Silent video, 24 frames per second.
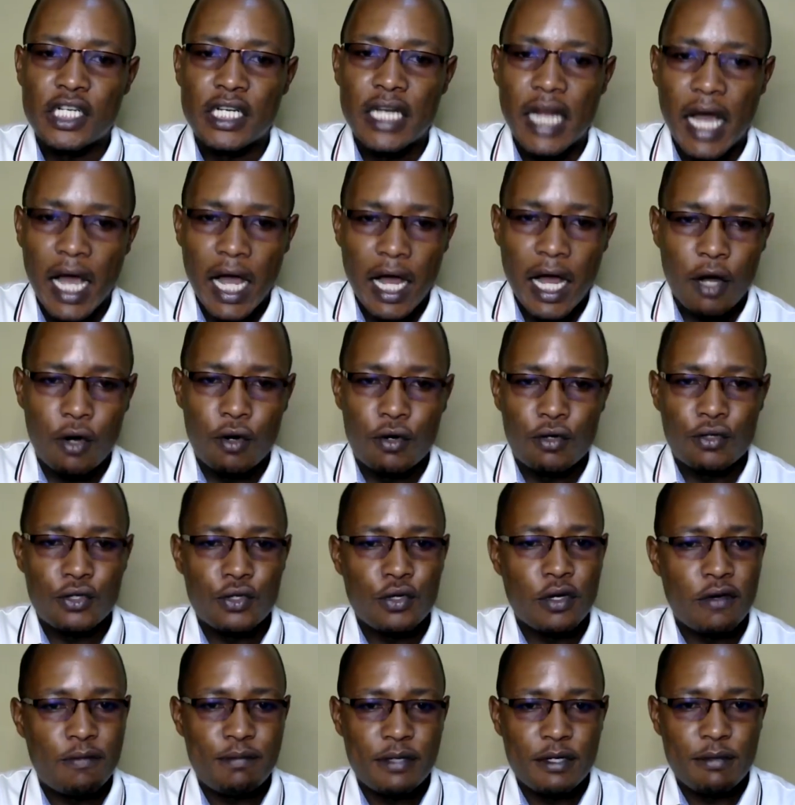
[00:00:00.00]
Now
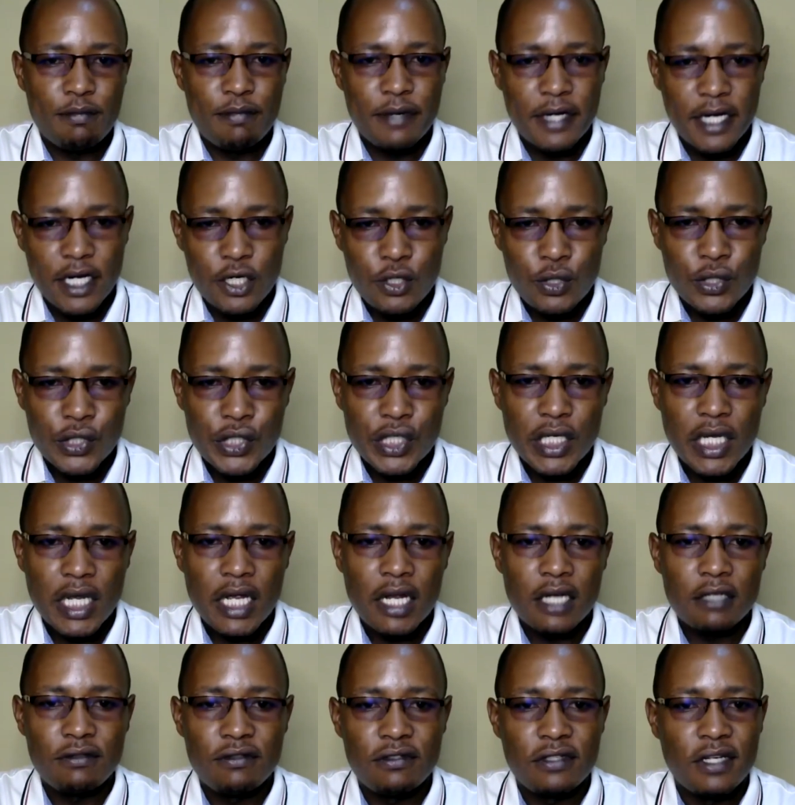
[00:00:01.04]
you have prepared
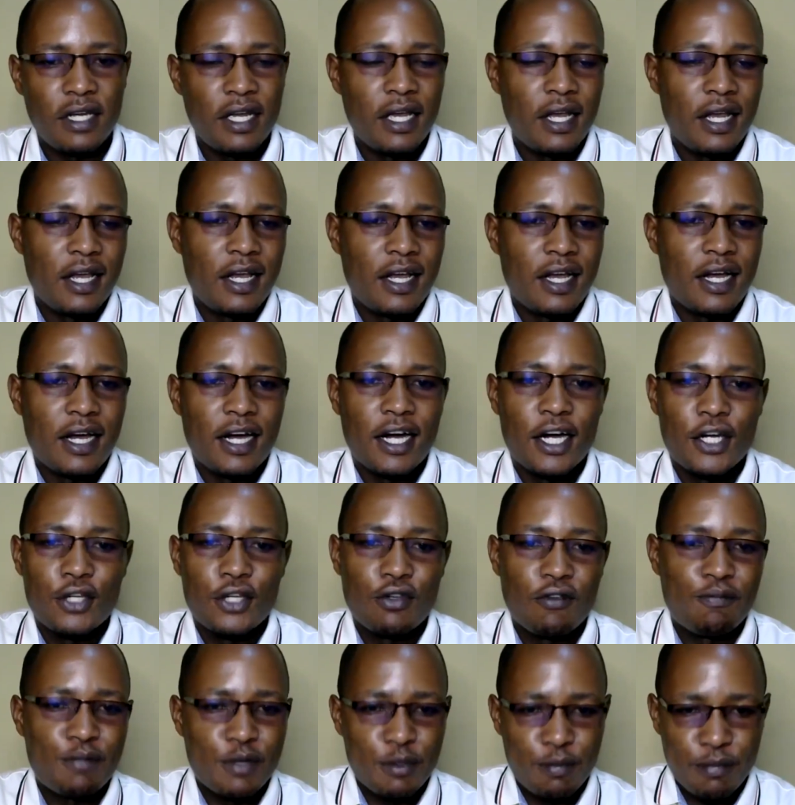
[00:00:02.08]
yourself, you
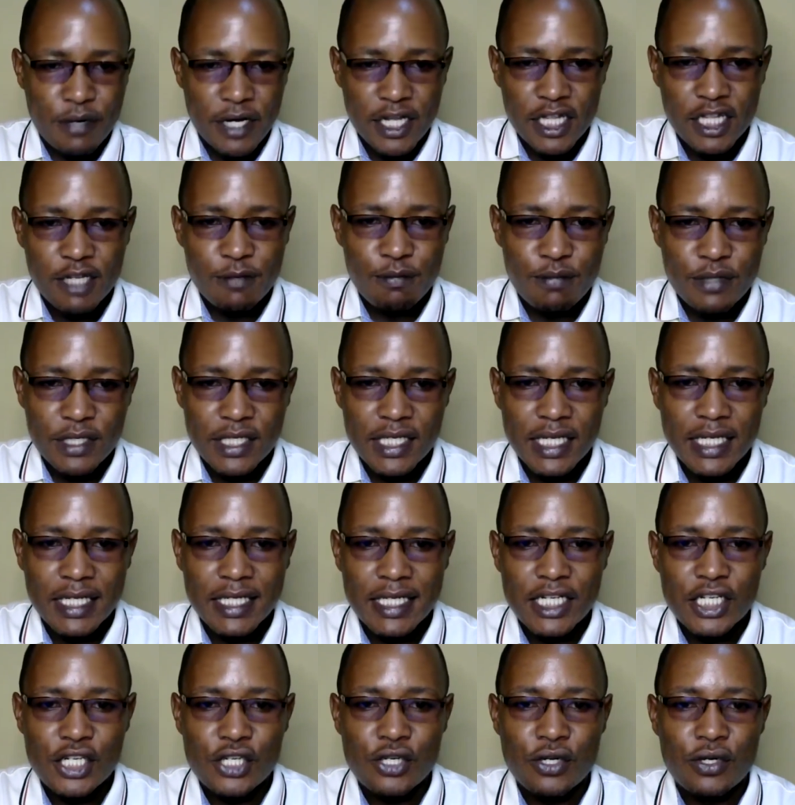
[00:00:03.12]
have prepared the
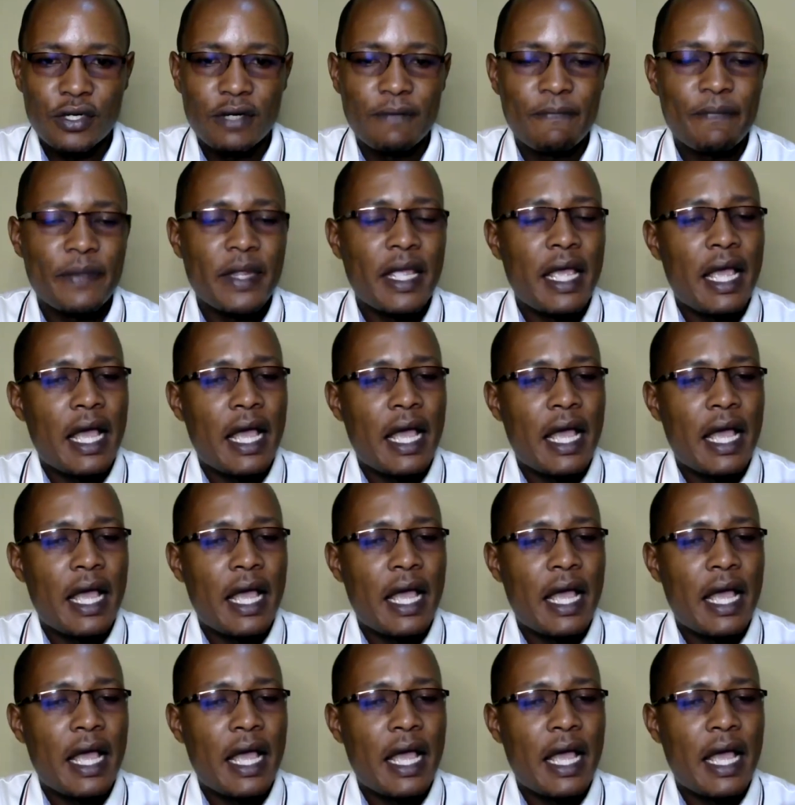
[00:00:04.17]
presentation.